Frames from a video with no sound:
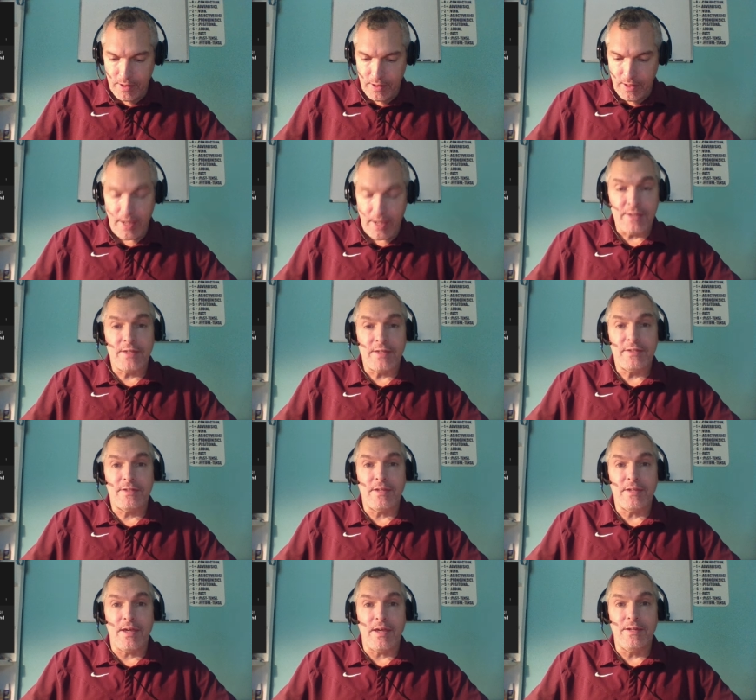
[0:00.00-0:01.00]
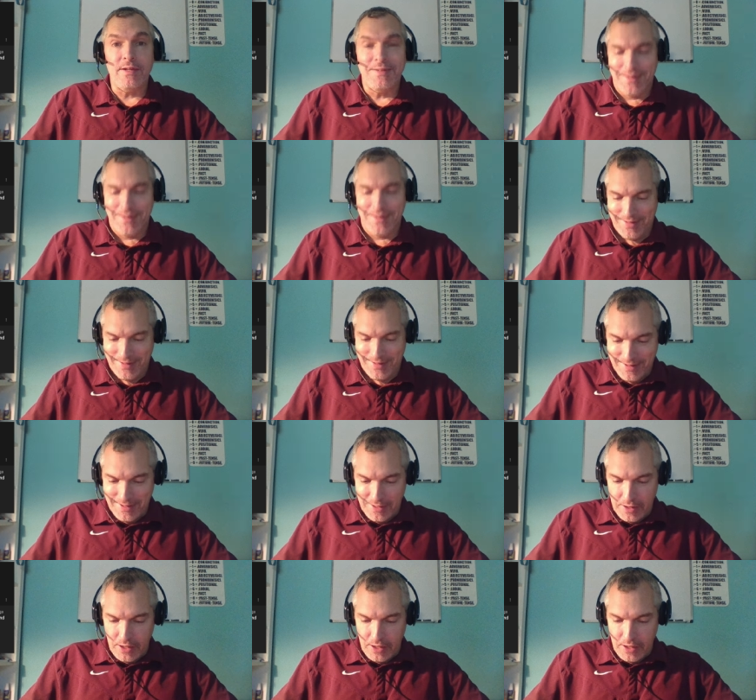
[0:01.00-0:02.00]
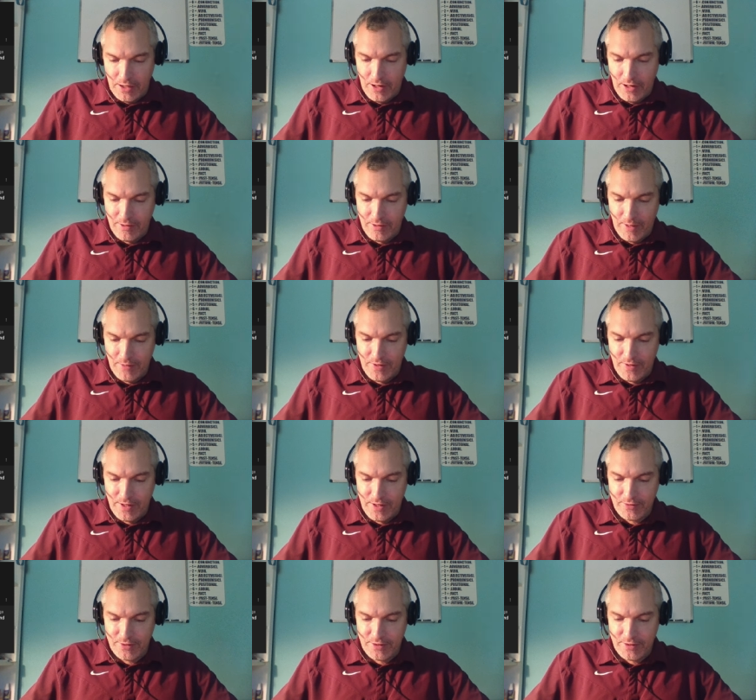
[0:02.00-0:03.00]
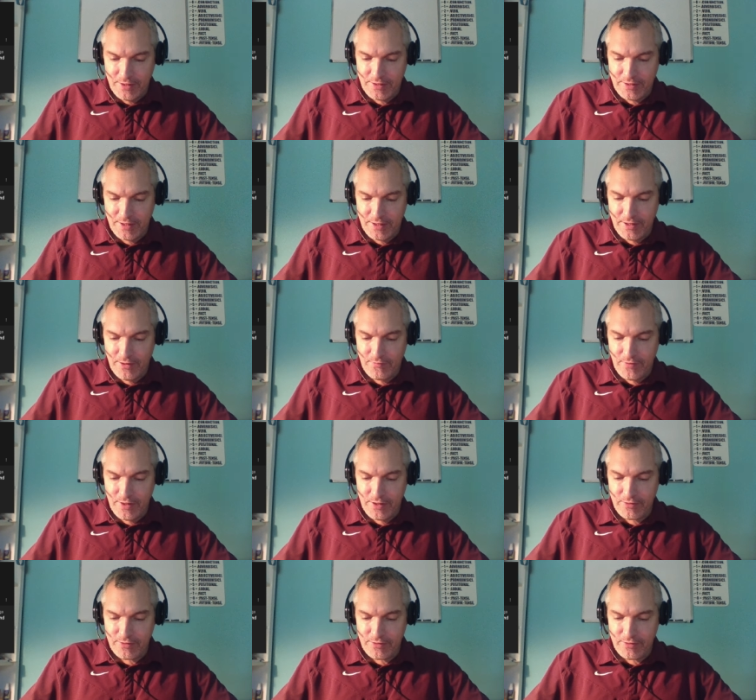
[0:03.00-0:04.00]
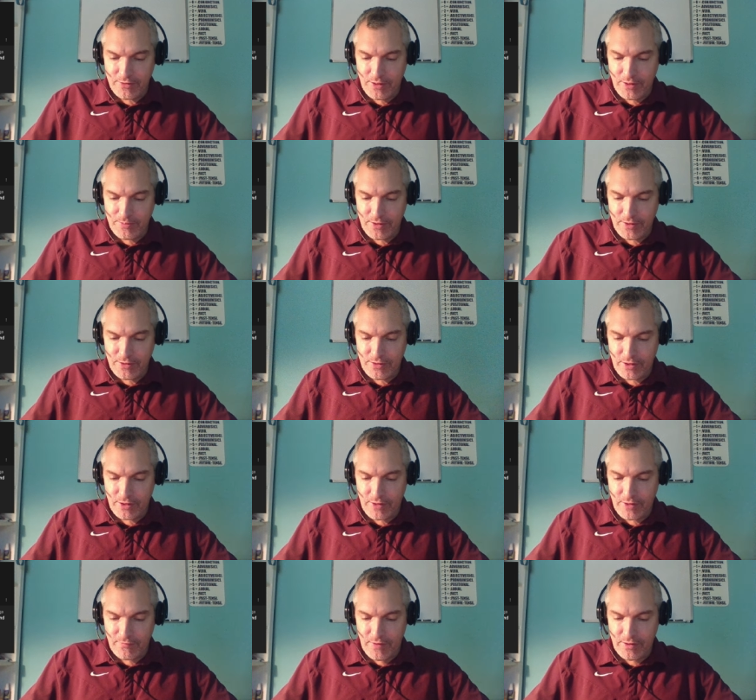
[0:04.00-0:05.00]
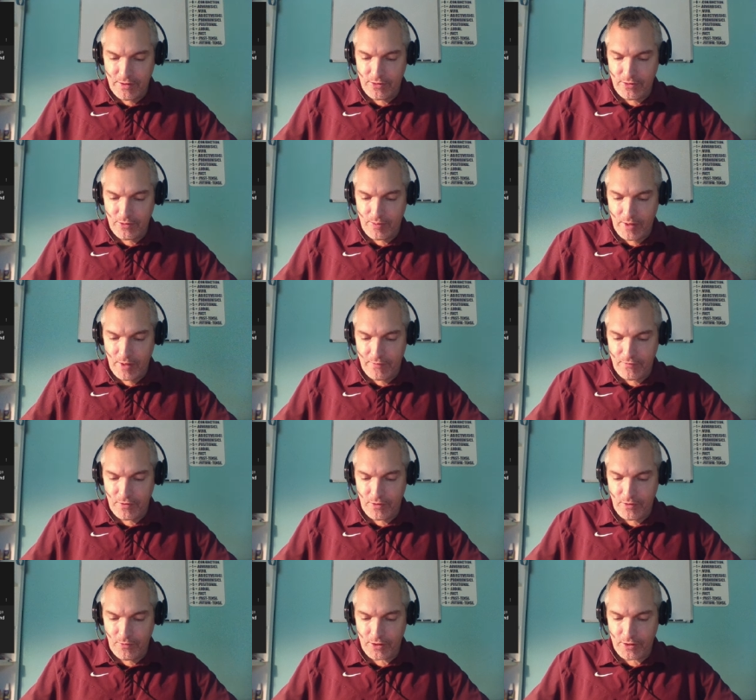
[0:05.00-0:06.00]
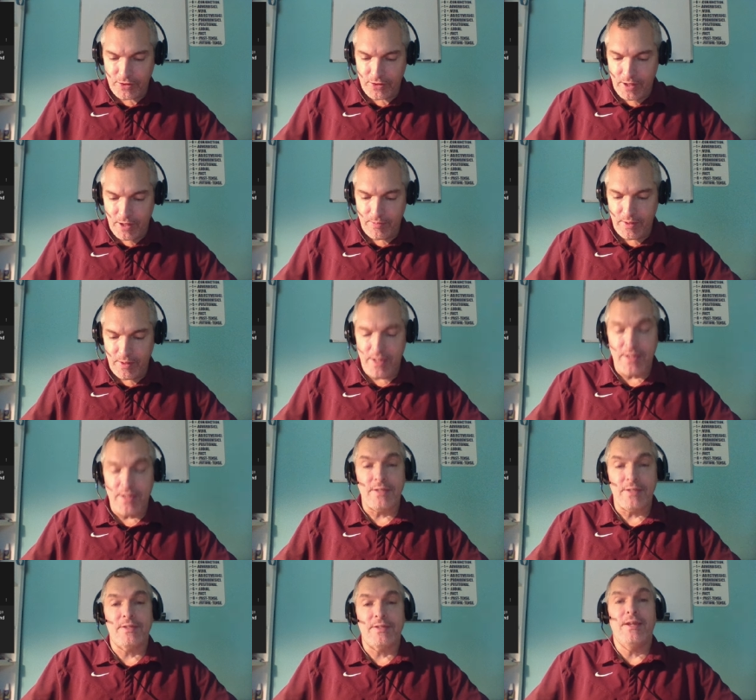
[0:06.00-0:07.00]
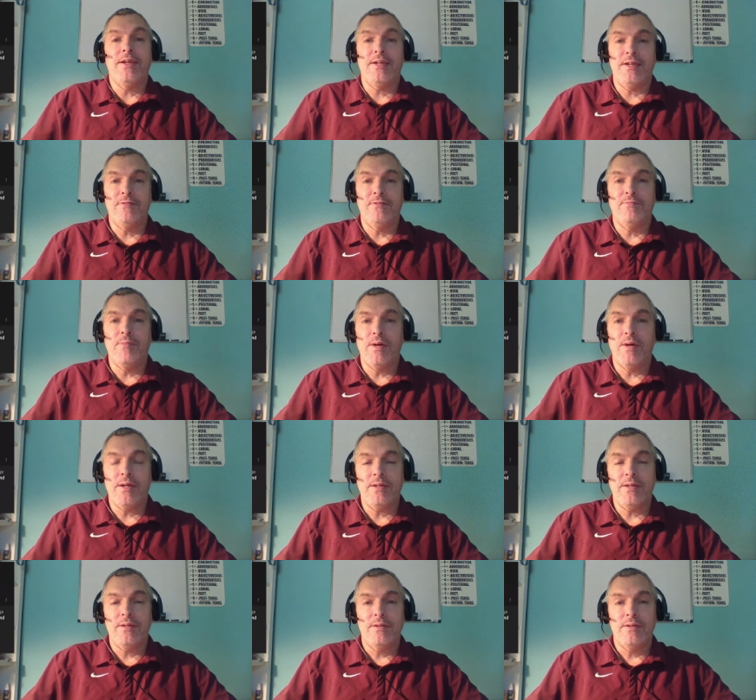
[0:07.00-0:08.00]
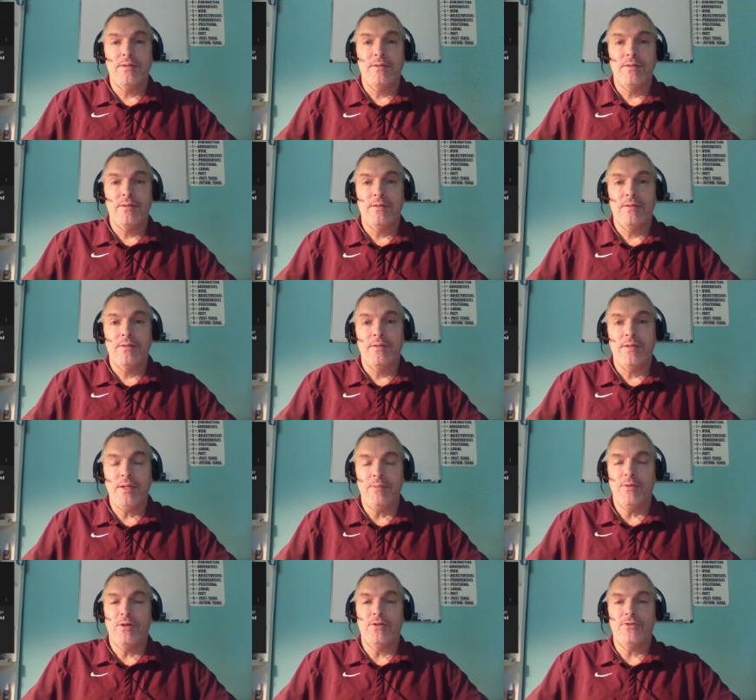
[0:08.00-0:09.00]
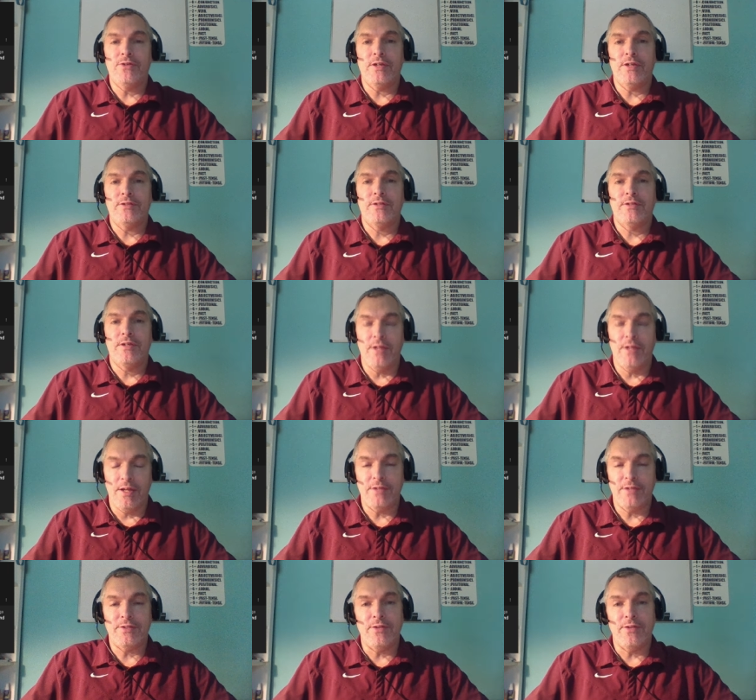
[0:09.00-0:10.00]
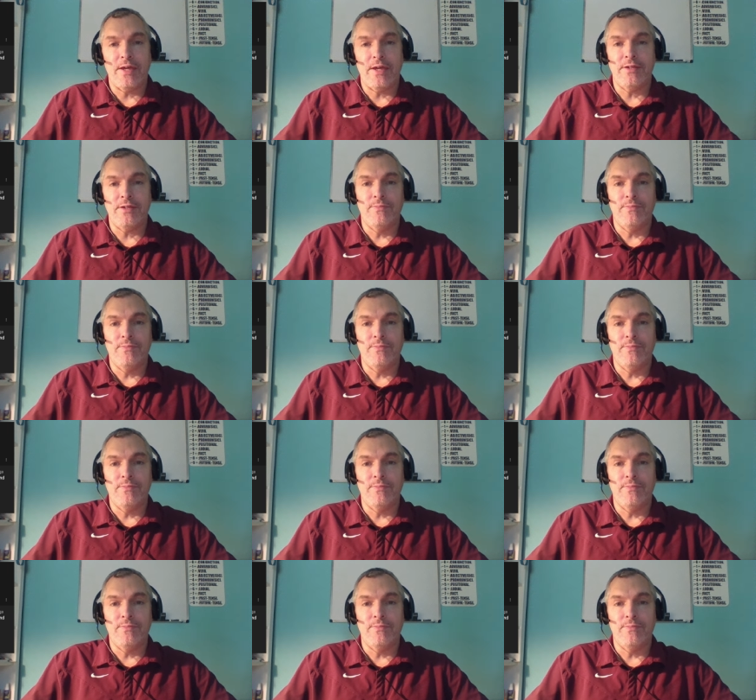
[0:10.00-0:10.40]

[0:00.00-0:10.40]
as I state in all of my videos and listed in all video descriptions, the correct venue to apply for a workshop is, and then I give my email address, and then I say thank you.